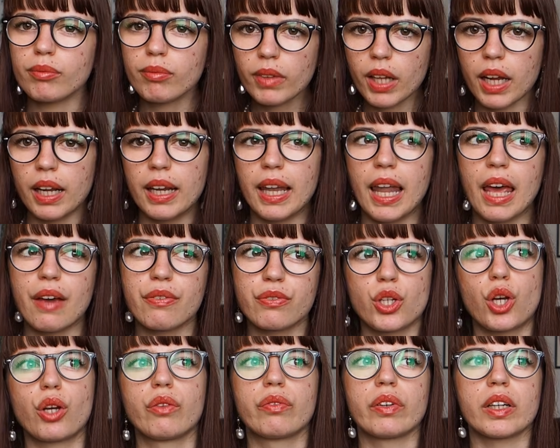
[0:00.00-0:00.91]

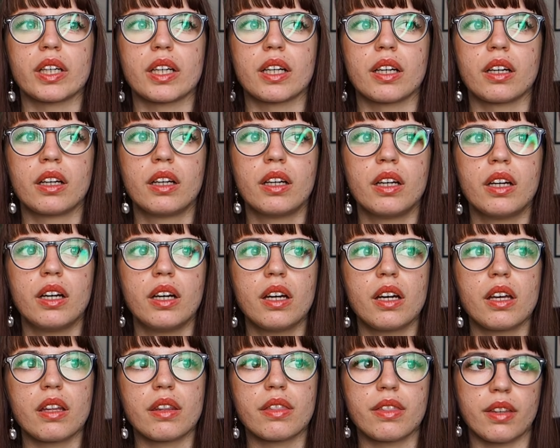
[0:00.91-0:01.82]
leftover
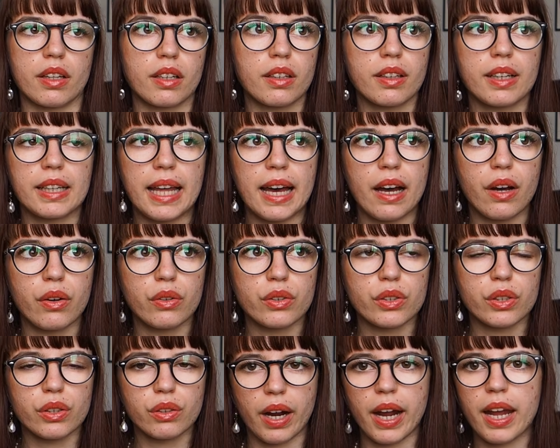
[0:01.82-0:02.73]
Thundercloud
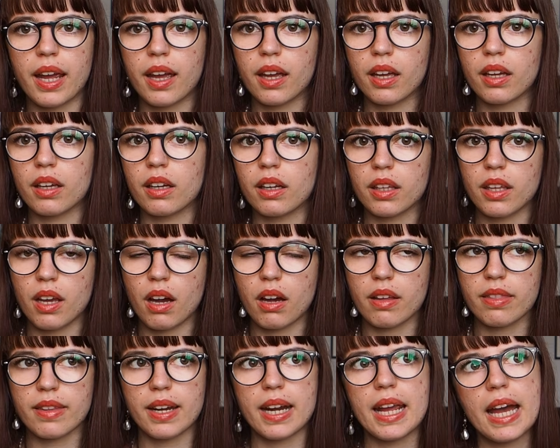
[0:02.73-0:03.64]
grey yarn
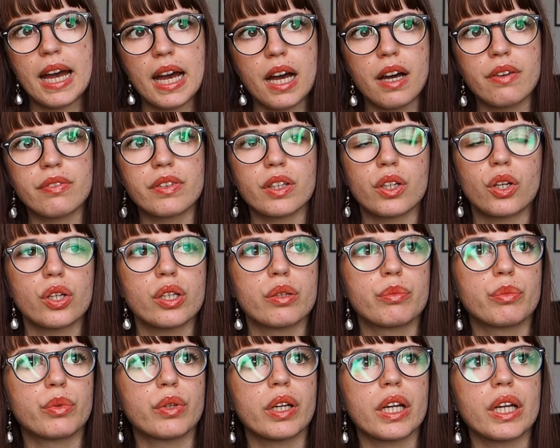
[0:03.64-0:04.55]
that I have, the cotton
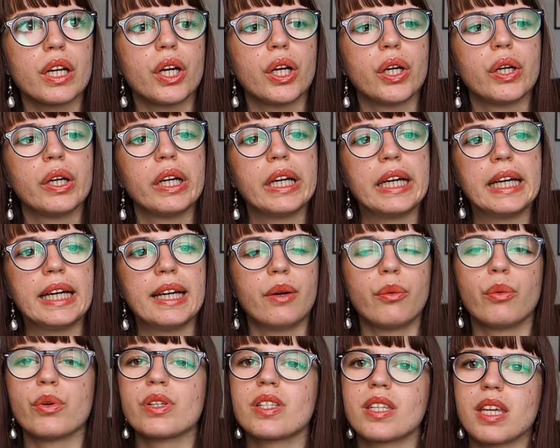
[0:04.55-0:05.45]
merino.
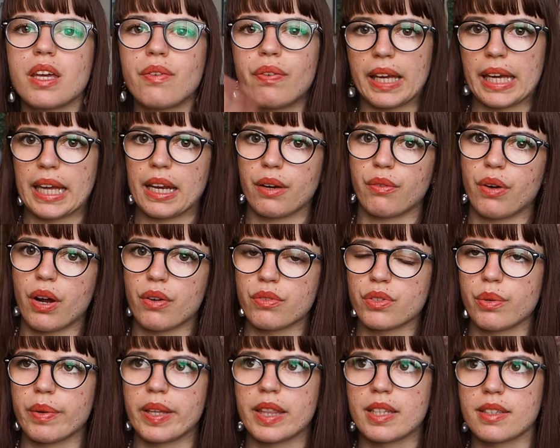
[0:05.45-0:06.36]
We'll see if I get around
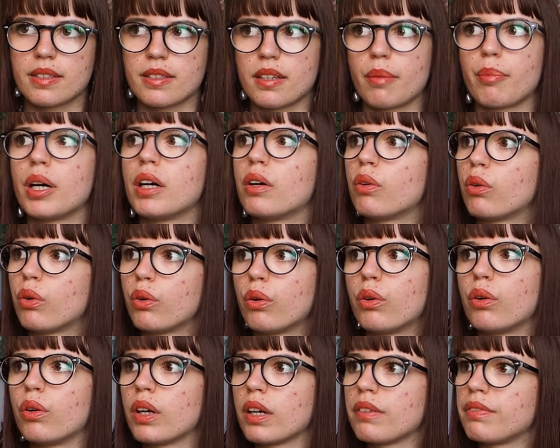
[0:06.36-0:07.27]
to it this summer,
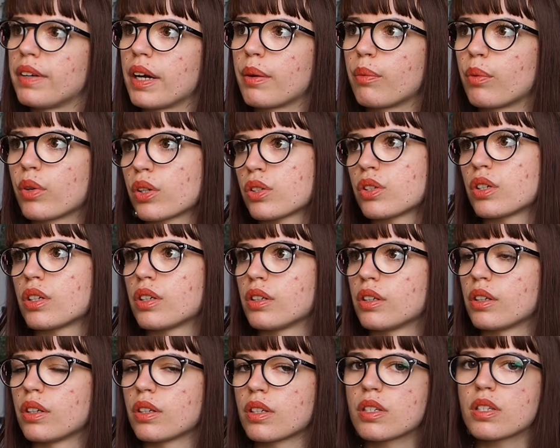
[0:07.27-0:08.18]
or if I want
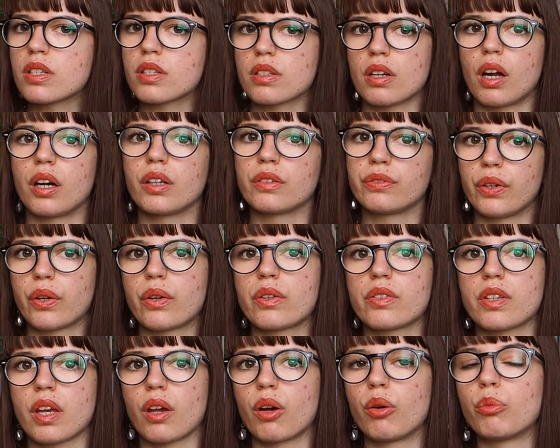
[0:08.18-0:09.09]
to start
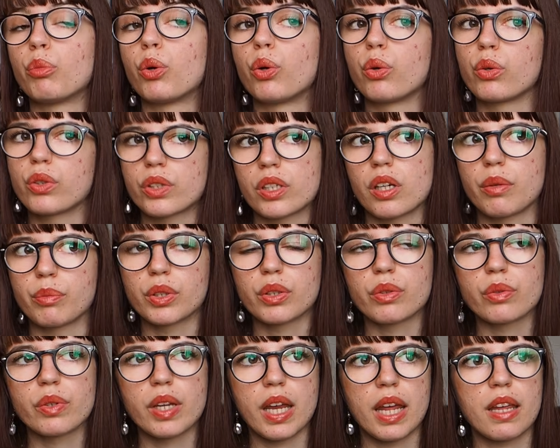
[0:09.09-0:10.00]
focusing on more autumnal
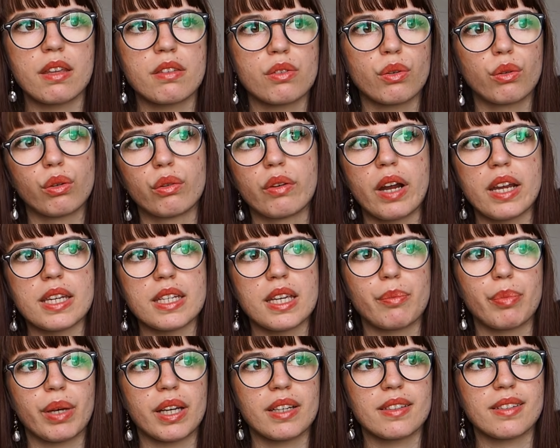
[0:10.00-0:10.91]
knits already,
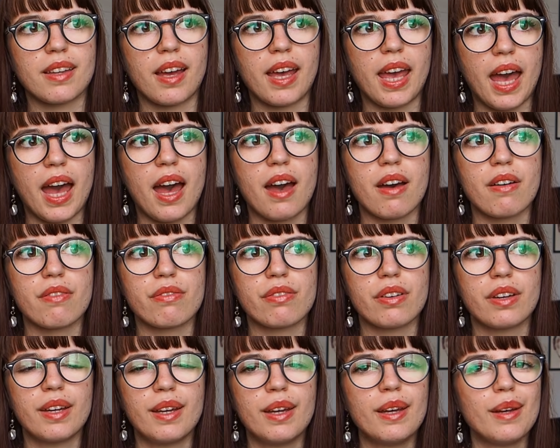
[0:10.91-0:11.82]
because I have
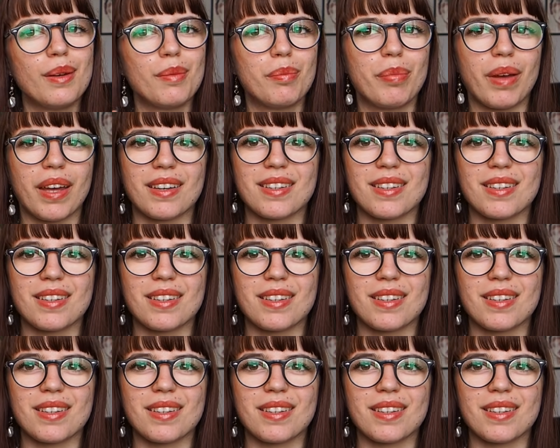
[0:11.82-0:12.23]
been